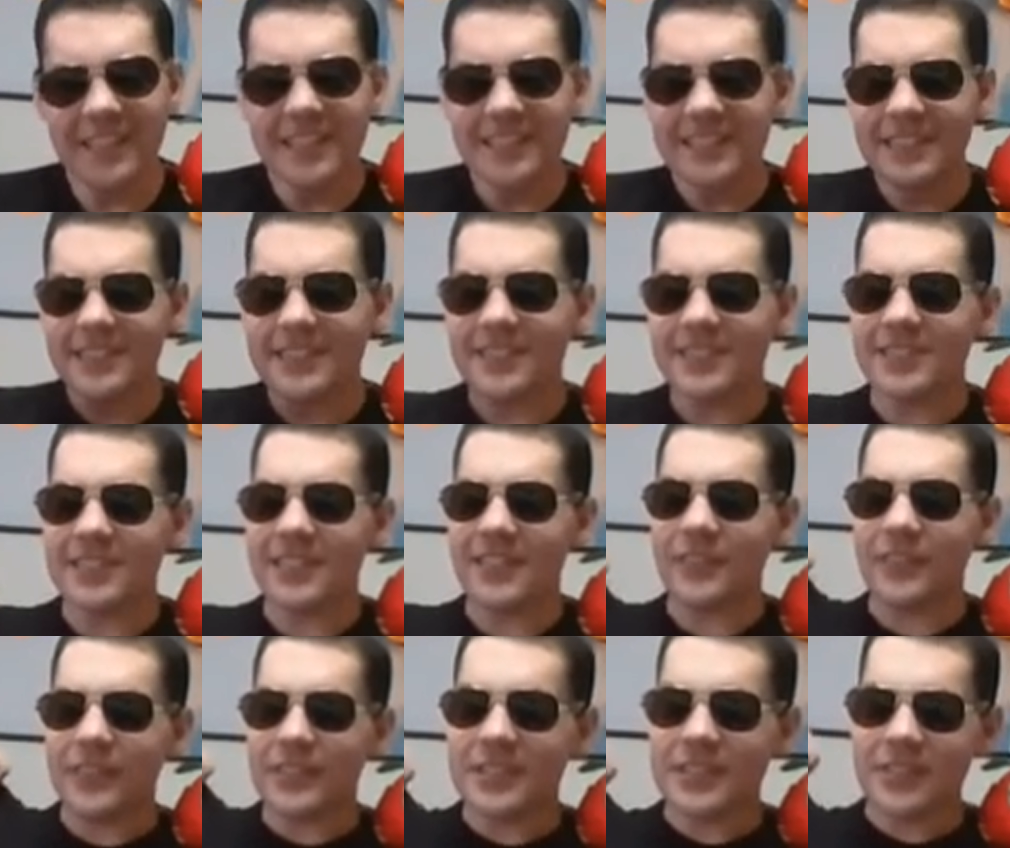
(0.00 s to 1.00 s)
so some
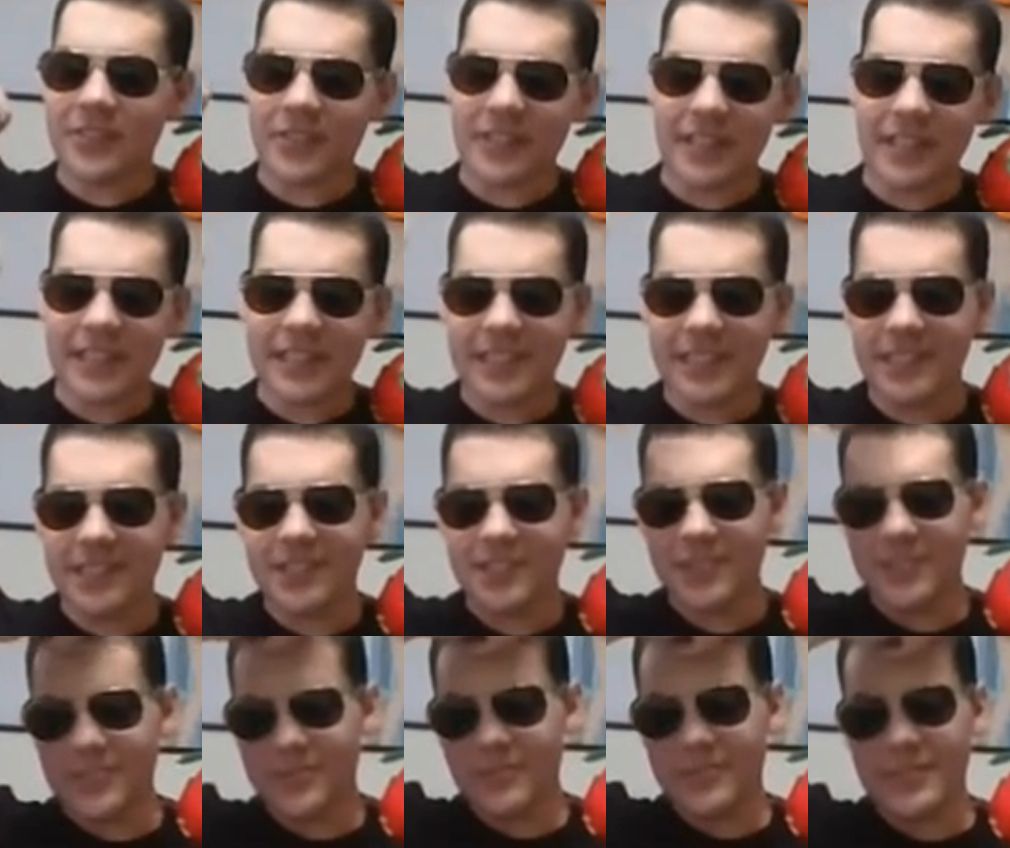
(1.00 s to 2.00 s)
so one of the
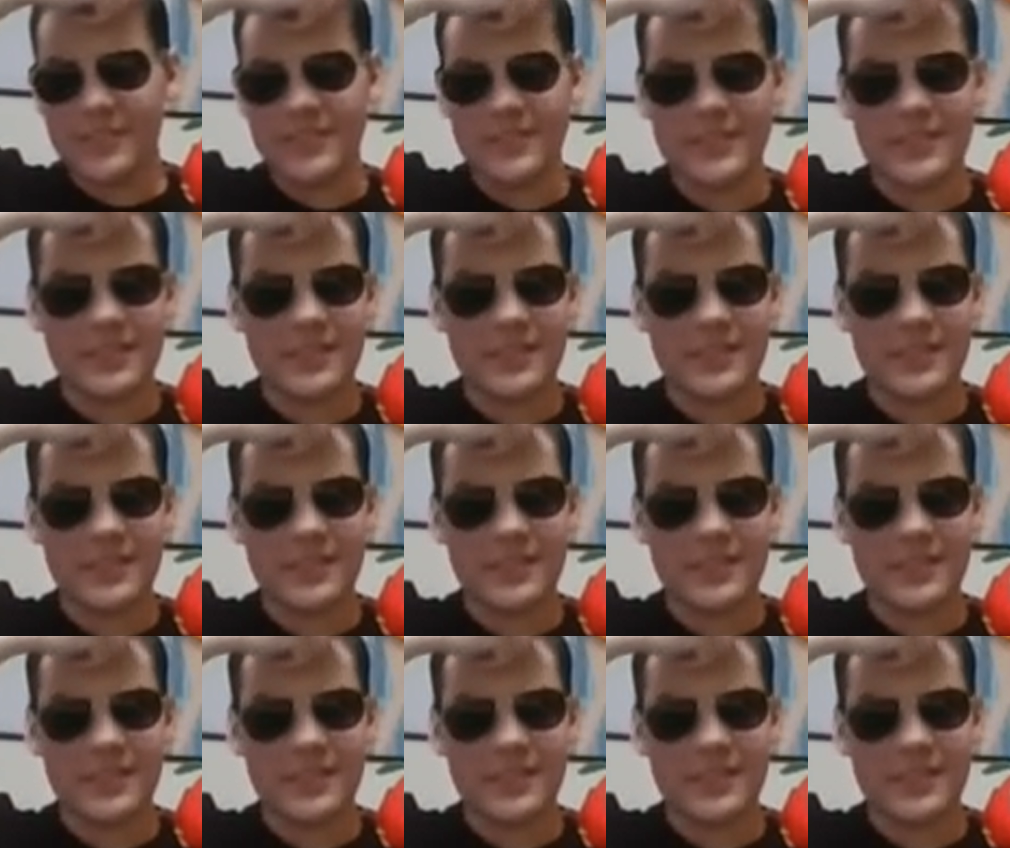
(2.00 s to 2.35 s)
teachers was